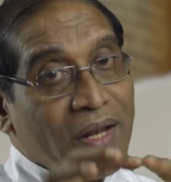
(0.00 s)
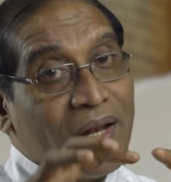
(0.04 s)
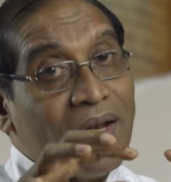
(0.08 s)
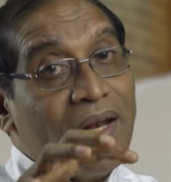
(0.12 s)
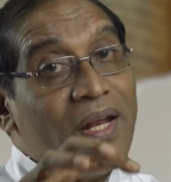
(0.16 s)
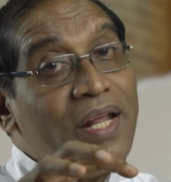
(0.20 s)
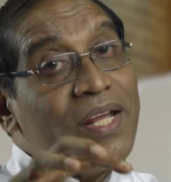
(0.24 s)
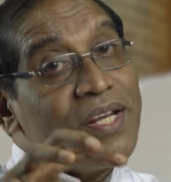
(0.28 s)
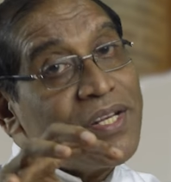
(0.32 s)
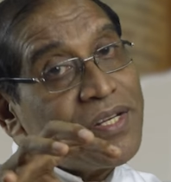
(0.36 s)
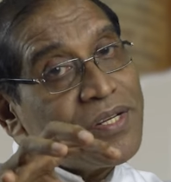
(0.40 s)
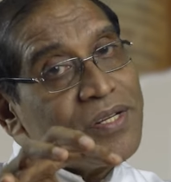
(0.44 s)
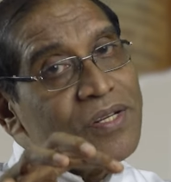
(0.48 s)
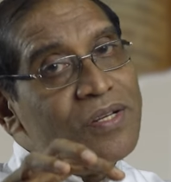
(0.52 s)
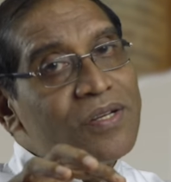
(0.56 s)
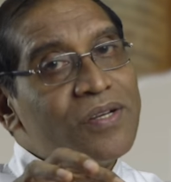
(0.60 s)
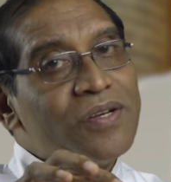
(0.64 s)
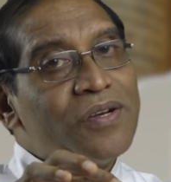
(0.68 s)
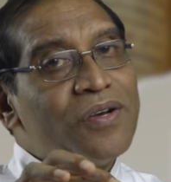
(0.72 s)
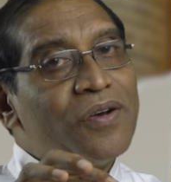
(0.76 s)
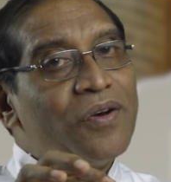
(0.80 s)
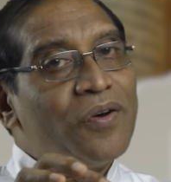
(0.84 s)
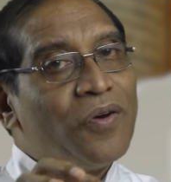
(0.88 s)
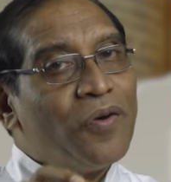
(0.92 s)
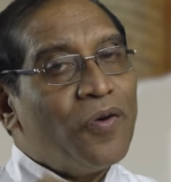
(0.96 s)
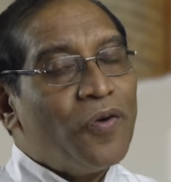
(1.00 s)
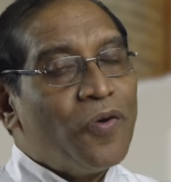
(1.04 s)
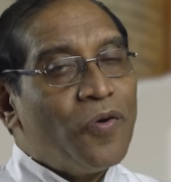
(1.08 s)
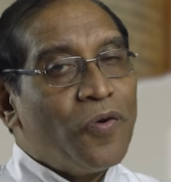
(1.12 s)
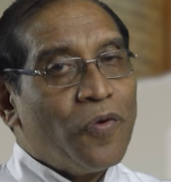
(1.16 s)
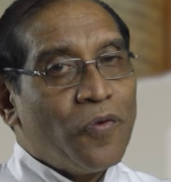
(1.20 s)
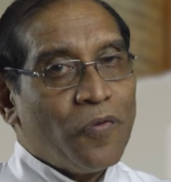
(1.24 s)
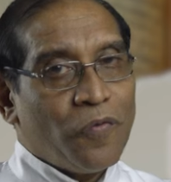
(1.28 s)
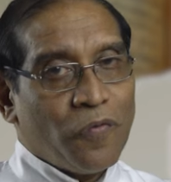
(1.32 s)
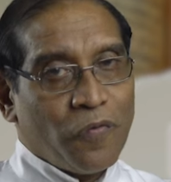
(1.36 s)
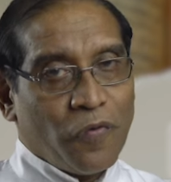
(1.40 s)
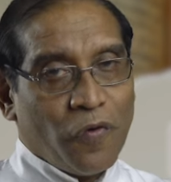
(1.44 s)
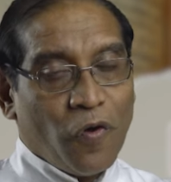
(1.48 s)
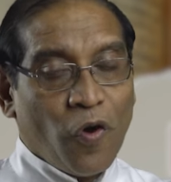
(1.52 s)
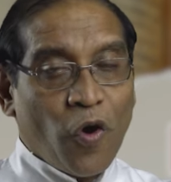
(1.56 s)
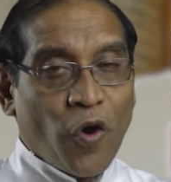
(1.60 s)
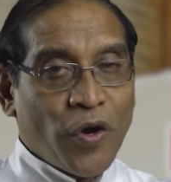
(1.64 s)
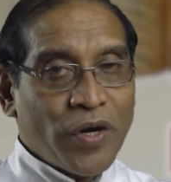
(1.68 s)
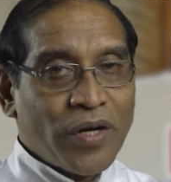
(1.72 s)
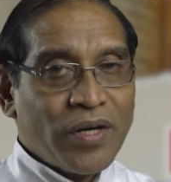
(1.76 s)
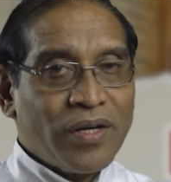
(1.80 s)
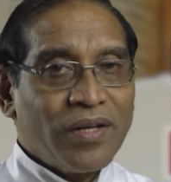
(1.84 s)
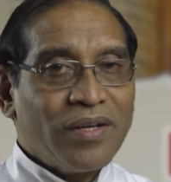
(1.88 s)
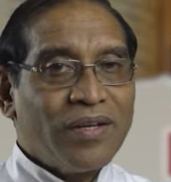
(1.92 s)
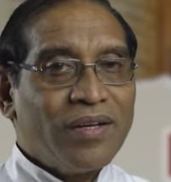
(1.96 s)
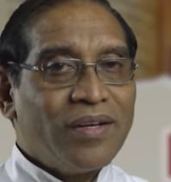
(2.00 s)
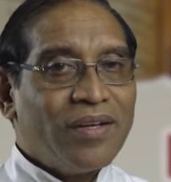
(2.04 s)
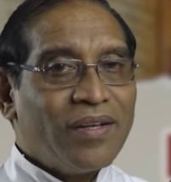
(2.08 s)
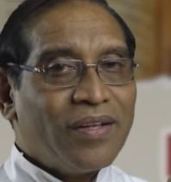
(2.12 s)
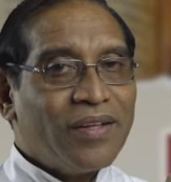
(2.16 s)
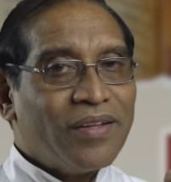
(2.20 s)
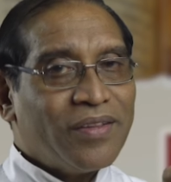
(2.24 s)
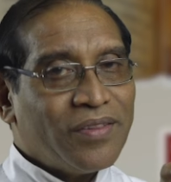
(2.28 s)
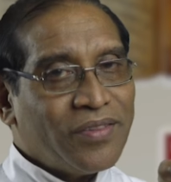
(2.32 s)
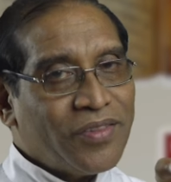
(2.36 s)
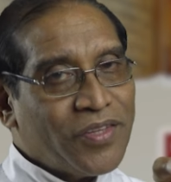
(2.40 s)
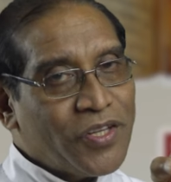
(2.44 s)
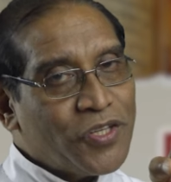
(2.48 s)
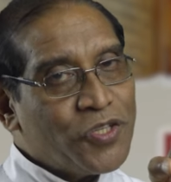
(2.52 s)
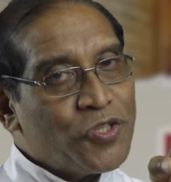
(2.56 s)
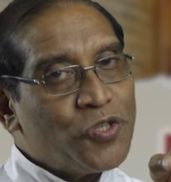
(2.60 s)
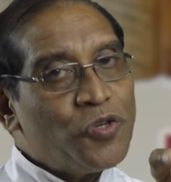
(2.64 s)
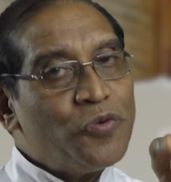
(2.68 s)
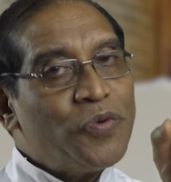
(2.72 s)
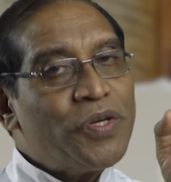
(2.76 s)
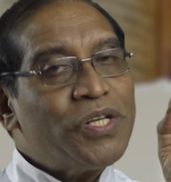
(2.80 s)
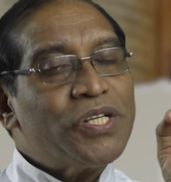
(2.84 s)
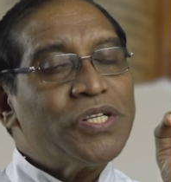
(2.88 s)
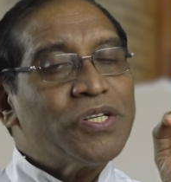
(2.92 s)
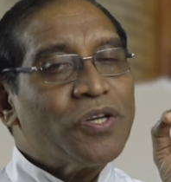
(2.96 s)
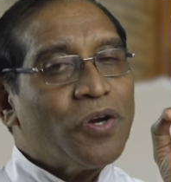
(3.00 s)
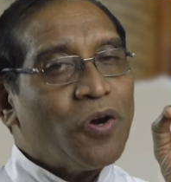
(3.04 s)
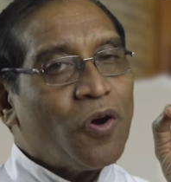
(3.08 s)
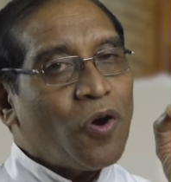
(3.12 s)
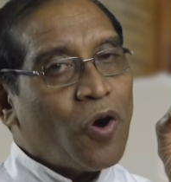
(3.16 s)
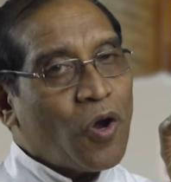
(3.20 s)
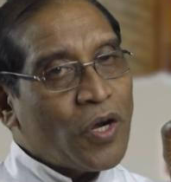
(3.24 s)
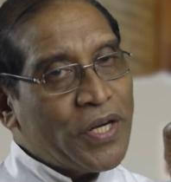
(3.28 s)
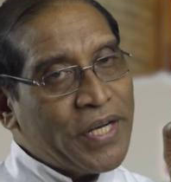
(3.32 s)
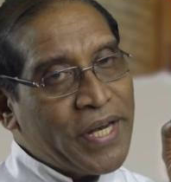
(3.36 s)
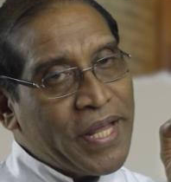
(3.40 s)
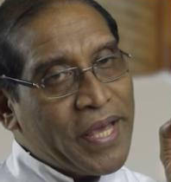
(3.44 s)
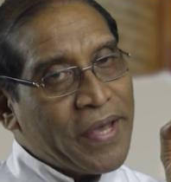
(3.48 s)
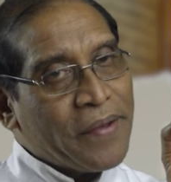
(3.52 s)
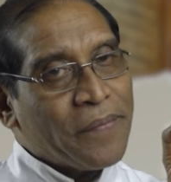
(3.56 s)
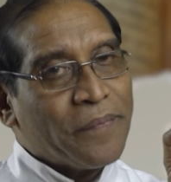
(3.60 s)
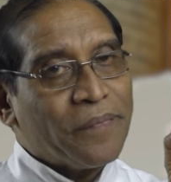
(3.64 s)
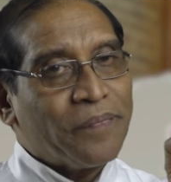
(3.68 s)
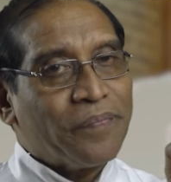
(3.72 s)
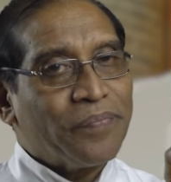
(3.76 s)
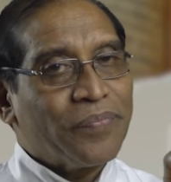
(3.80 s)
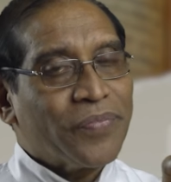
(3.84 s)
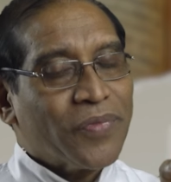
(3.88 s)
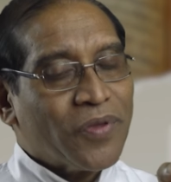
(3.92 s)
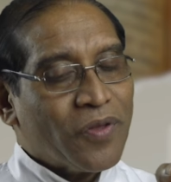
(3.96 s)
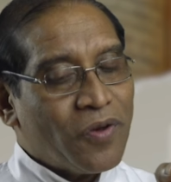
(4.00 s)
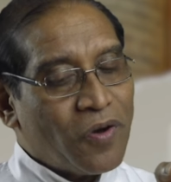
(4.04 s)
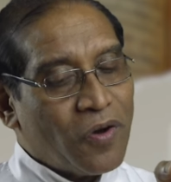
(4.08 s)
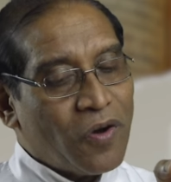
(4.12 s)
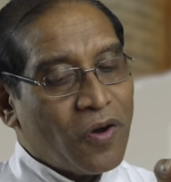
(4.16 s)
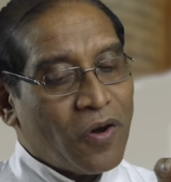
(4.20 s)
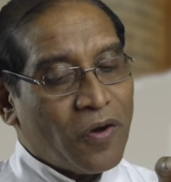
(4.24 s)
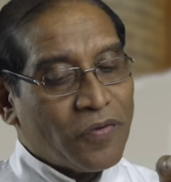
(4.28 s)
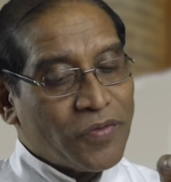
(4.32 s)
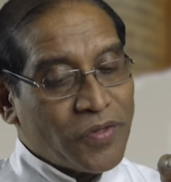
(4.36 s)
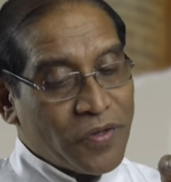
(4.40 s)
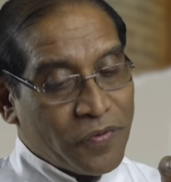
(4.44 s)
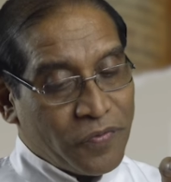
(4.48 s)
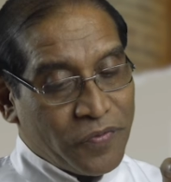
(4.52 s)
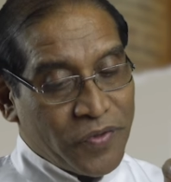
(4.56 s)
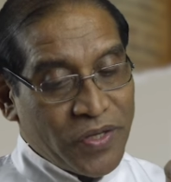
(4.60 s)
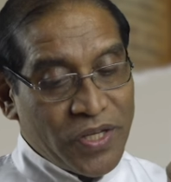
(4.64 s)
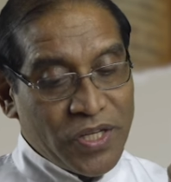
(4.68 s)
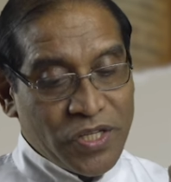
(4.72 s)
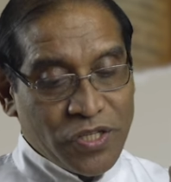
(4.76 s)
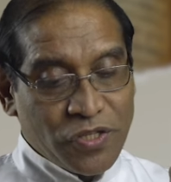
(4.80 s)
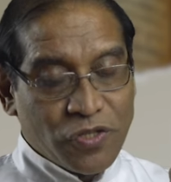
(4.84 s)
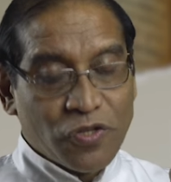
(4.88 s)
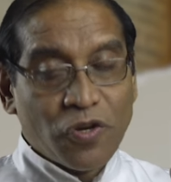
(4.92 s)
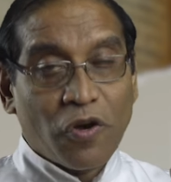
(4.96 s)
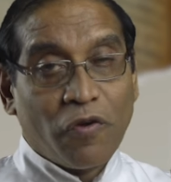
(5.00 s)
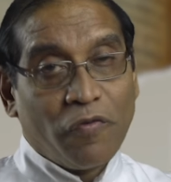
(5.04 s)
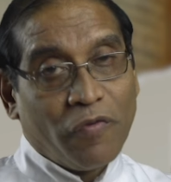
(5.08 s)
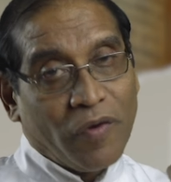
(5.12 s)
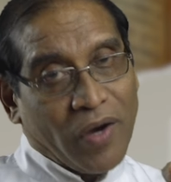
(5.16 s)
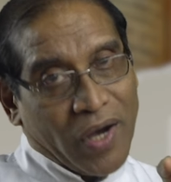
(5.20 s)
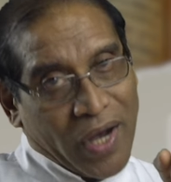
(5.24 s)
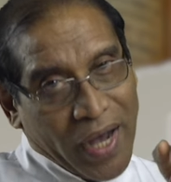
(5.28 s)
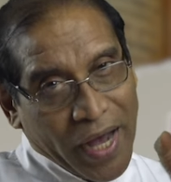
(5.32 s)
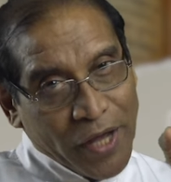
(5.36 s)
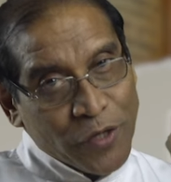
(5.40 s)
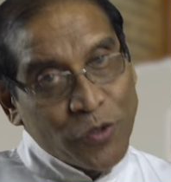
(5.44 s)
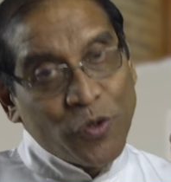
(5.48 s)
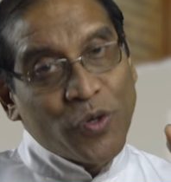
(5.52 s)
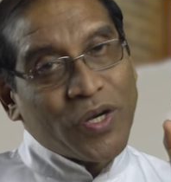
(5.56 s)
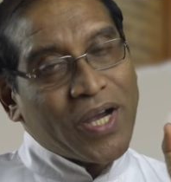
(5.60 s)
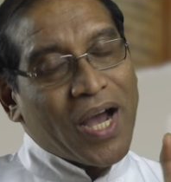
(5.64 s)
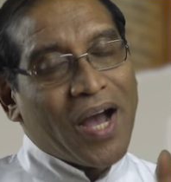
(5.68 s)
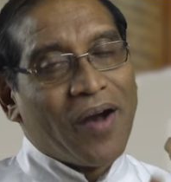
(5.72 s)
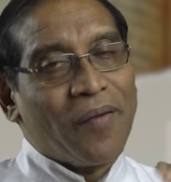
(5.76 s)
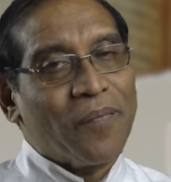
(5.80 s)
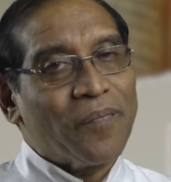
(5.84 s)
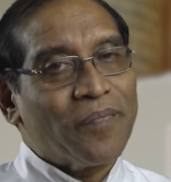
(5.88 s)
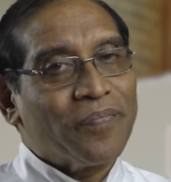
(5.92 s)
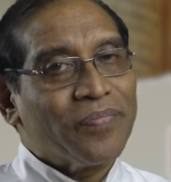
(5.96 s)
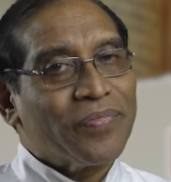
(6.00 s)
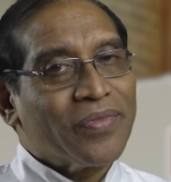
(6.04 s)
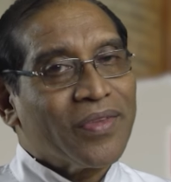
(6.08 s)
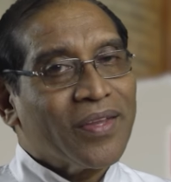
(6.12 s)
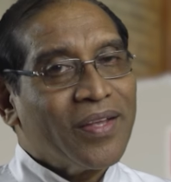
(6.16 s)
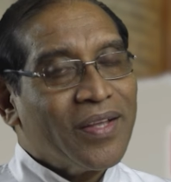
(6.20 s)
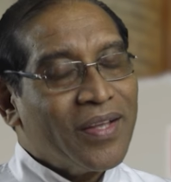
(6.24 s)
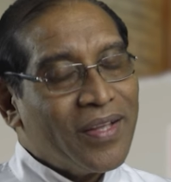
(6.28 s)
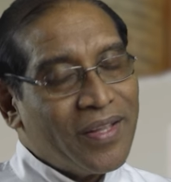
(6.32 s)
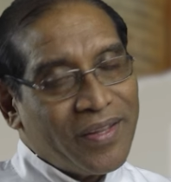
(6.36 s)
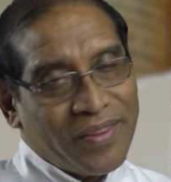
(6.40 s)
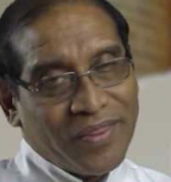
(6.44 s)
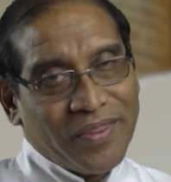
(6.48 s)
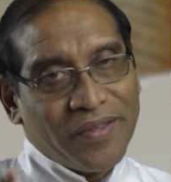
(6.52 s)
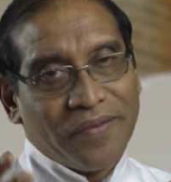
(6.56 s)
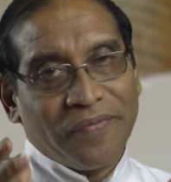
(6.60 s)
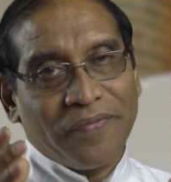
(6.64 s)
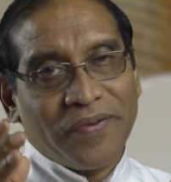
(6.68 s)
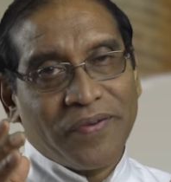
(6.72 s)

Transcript: lit for the Jewish holiday of the feast of Hanukkah, the